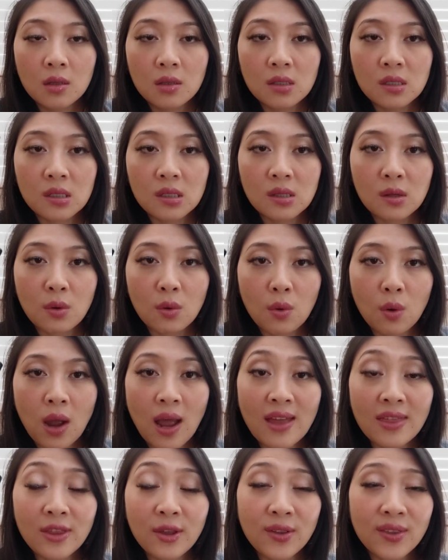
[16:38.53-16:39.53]
So
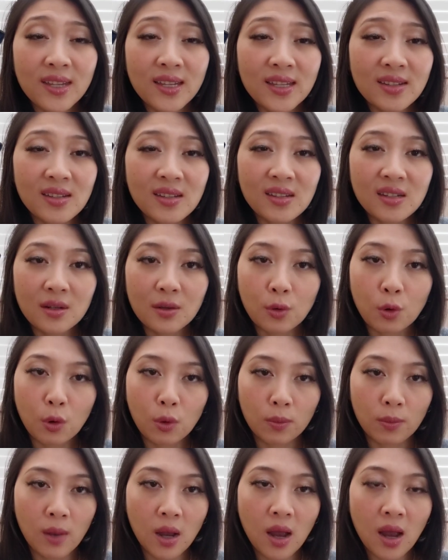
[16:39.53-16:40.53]
I thought this is a
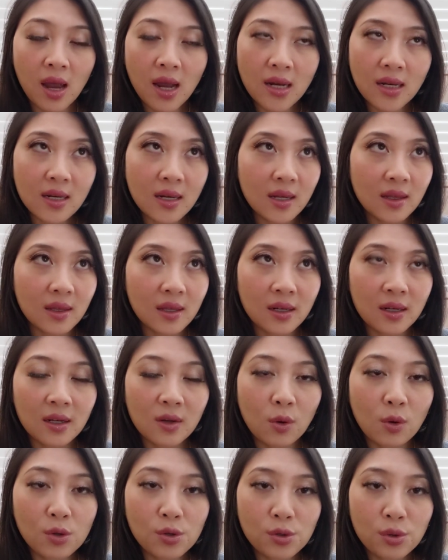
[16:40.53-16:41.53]
gourmand and then
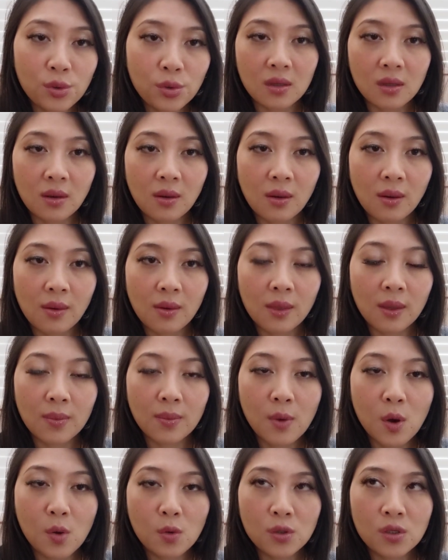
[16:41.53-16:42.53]
also the, the
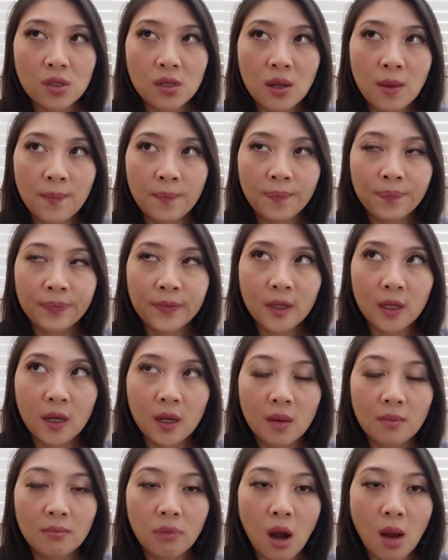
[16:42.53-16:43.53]
most
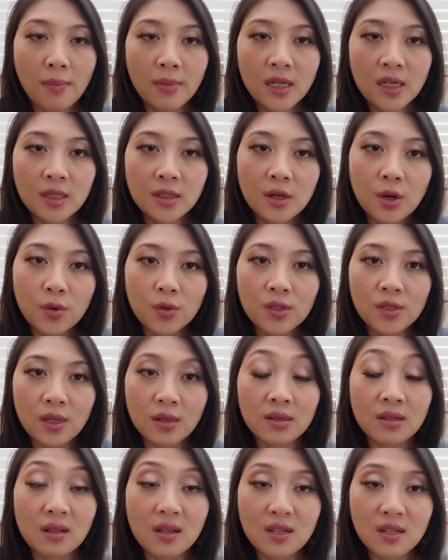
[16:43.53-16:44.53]
Prominent notes
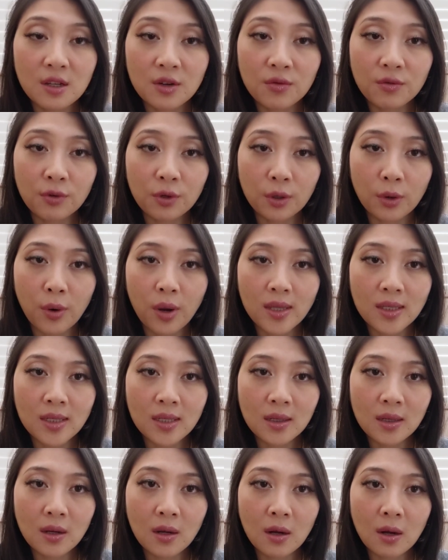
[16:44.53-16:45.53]
that's listed
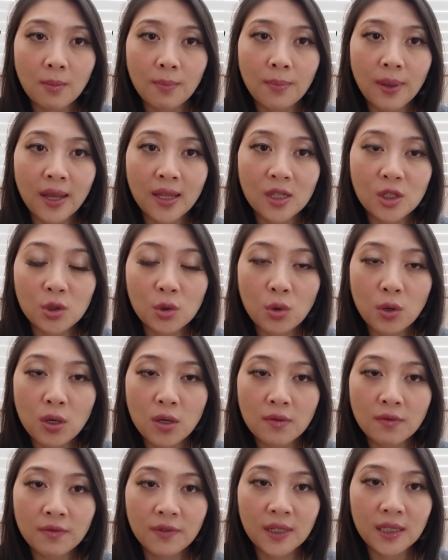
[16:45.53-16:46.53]
Fragrantica are
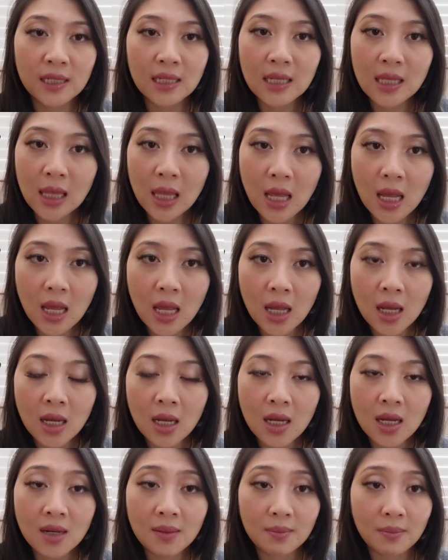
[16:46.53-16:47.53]
benzoin,
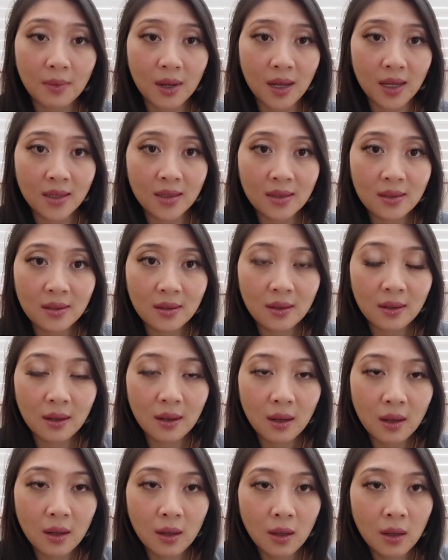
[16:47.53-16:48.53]
vanilla, and musk.
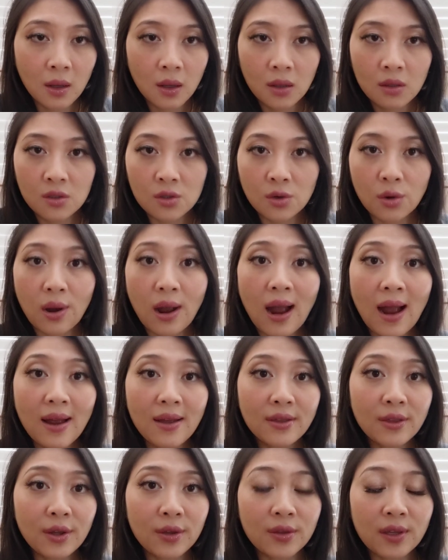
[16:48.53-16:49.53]
So
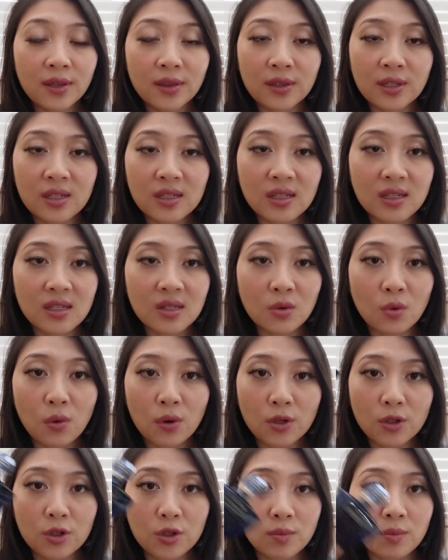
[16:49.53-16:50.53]
I thought that this is
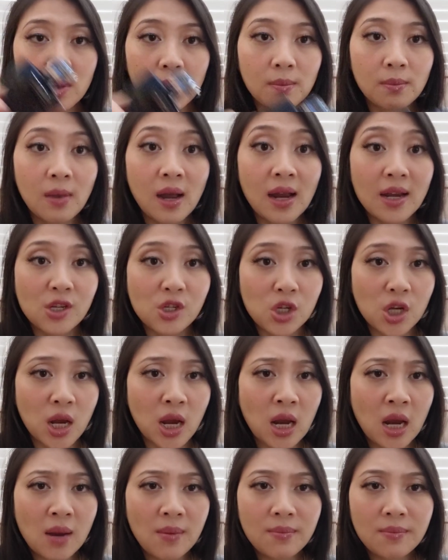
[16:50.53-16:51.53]
going to be my
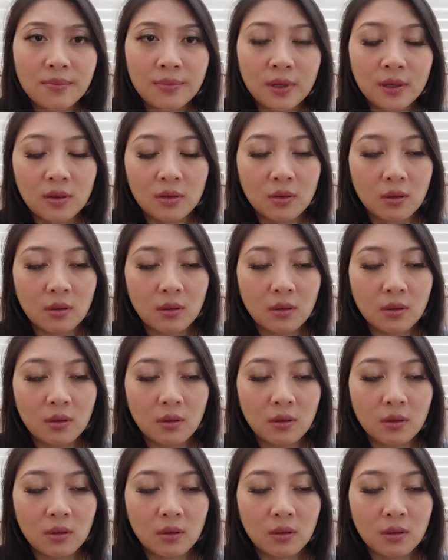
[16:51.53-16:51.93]
jam,